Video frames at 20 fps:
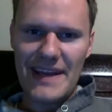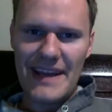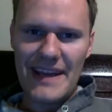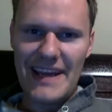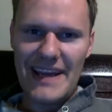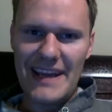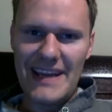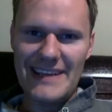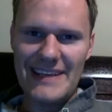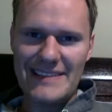
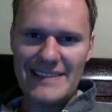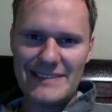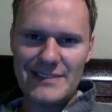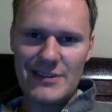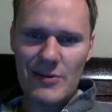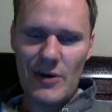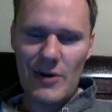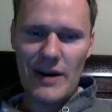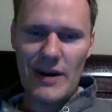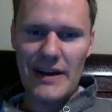And
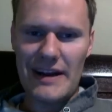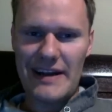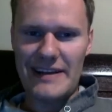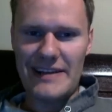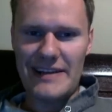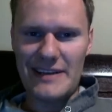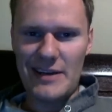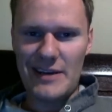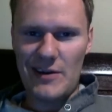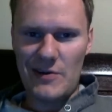part
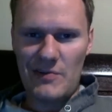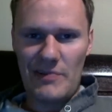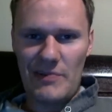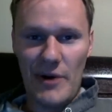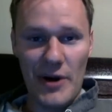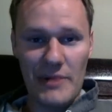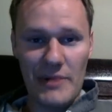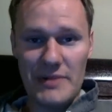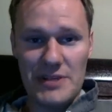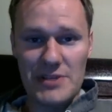
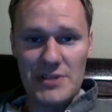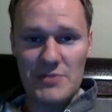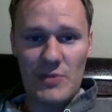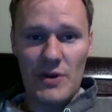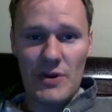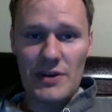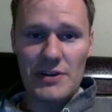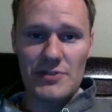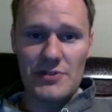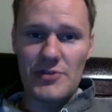of me just
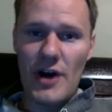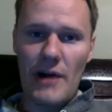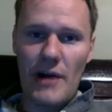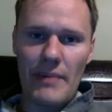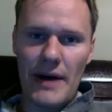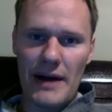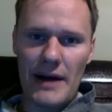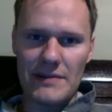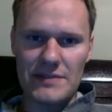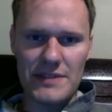wanted to
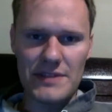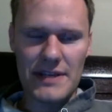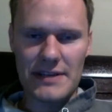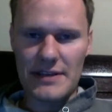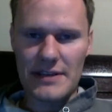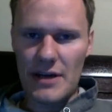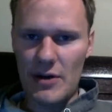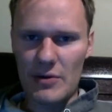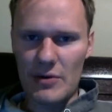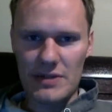drop out and say,
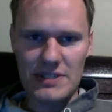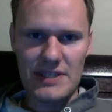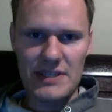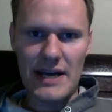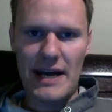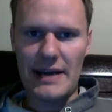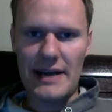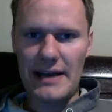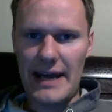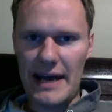no, it's
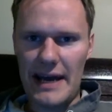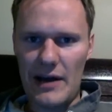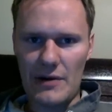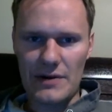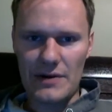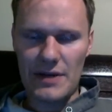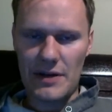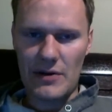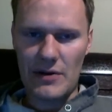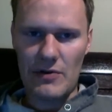not now,
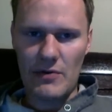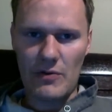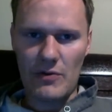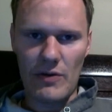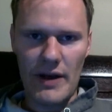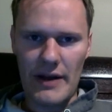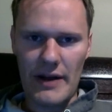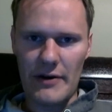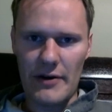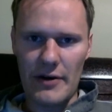
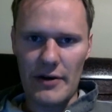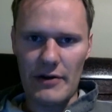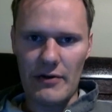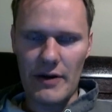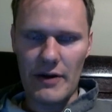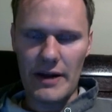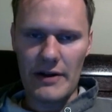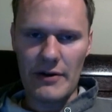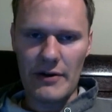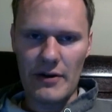
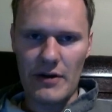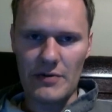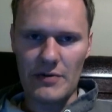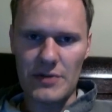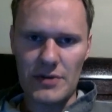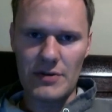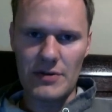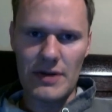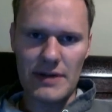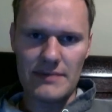later, I'll
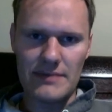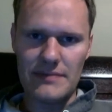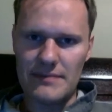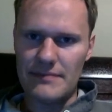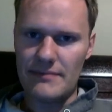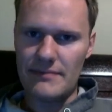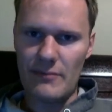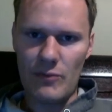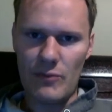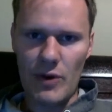do it,
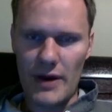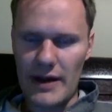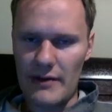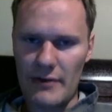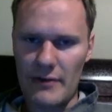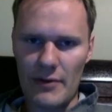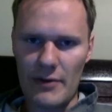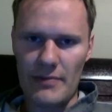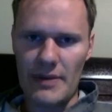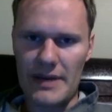
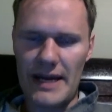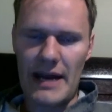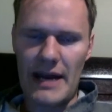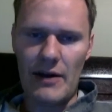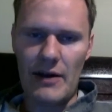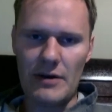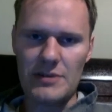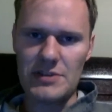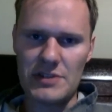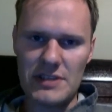whatever. But
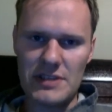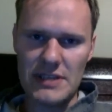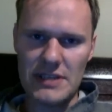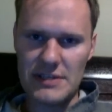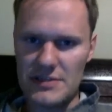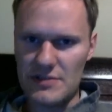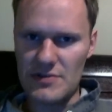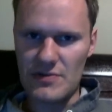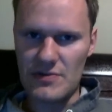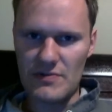now I just need
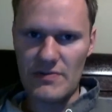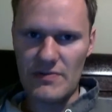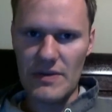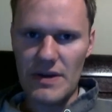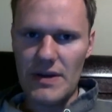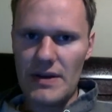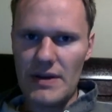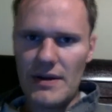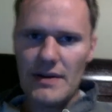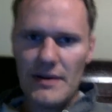to
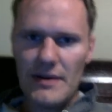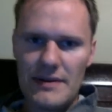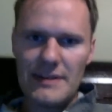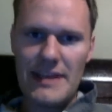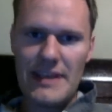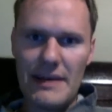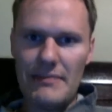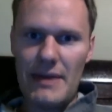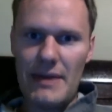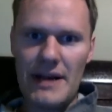
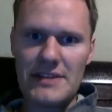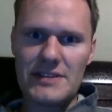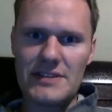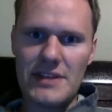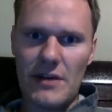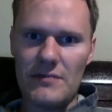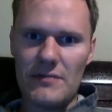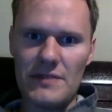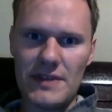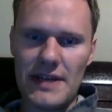get
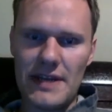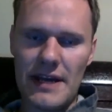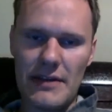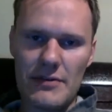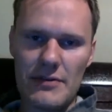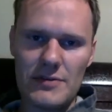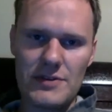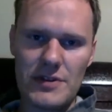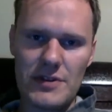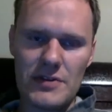myself
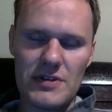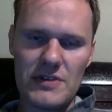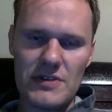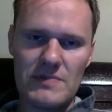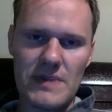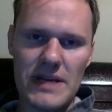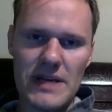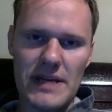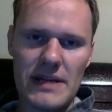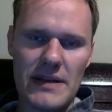together, so to
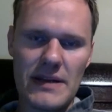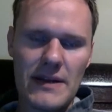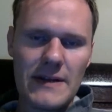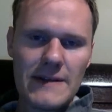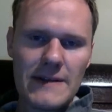speak.